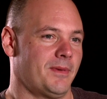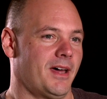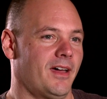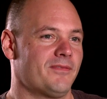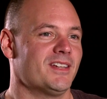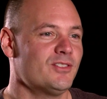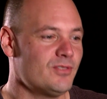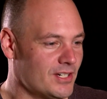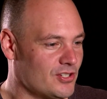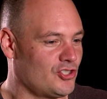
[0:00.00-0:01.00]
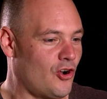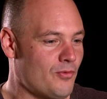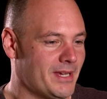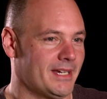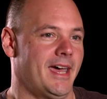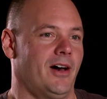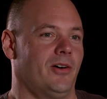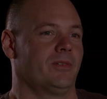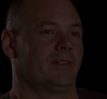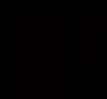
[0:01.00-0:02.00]
in my life, then you need to show me
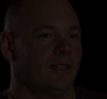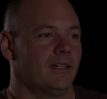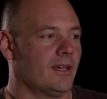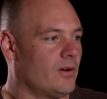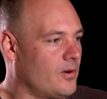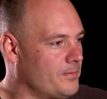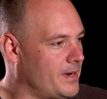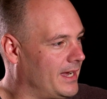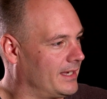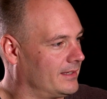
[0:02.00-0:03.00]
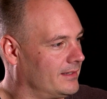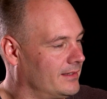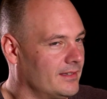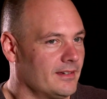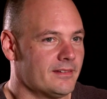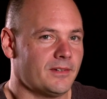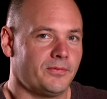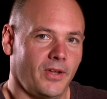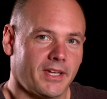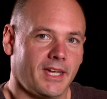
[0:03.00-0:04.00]
now. And oh my, the
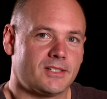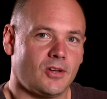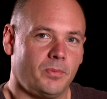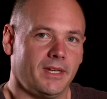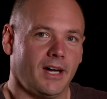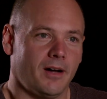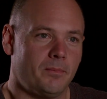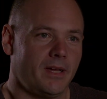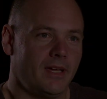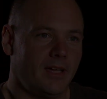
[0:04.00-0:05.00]
floodgates opened up.